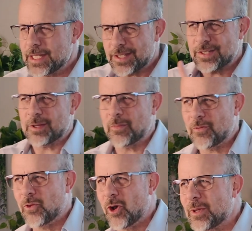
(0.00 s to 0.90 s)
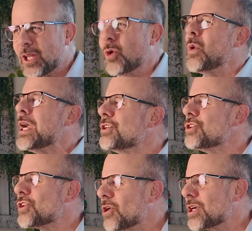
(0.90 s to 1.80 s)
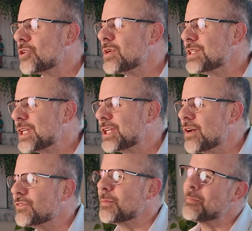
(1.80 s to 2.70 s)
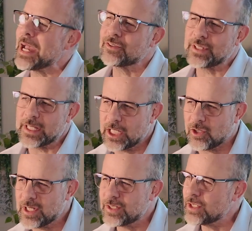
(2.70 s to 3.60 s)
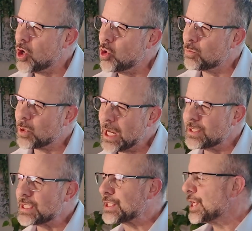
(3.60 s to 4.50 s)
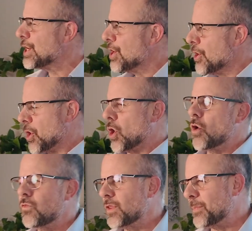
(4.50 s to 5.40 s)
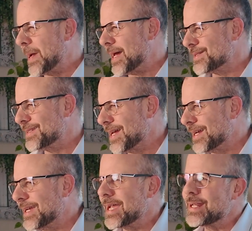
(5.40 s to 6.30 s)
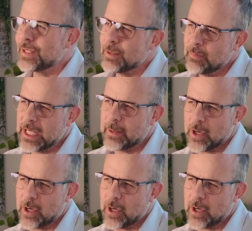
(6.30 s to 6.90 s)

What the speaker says: It's a simple formula. Wages aren't increasing enough to match the increase in home prices. Over the past decade, the median